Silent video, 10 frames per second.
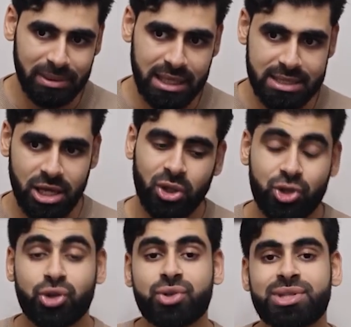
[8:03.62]
leads? You
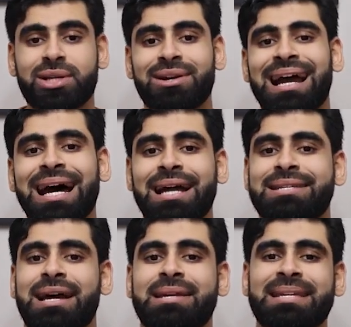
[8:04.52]
should consider
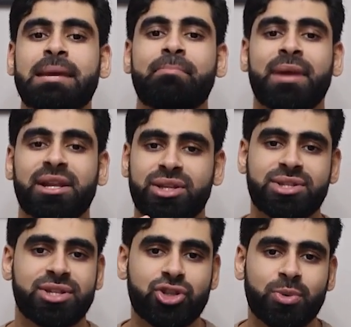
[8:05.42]
ads as a main
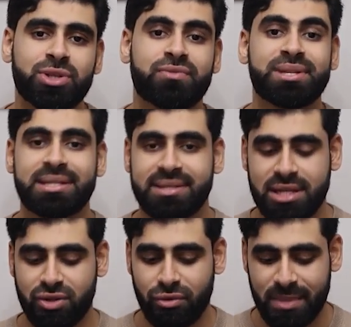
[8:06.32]
constituent of the
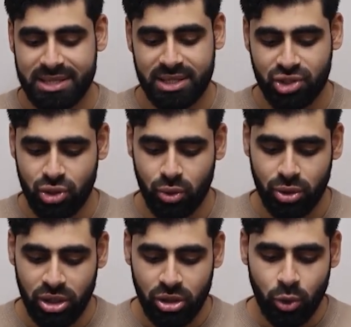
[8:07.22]
success of your business. So
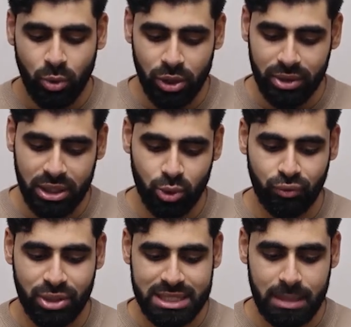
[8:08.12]
what you can do,
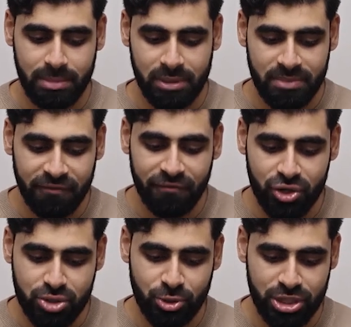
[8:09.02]
for example, the
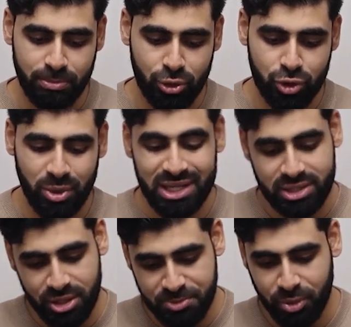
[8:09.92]
first most important one is
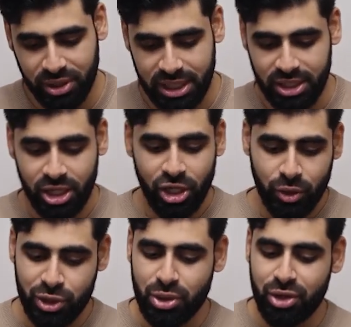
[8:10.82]
cost per lead.
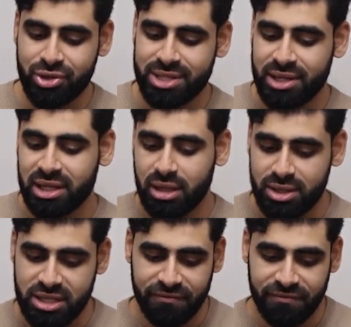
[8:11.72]
You need to understand the cost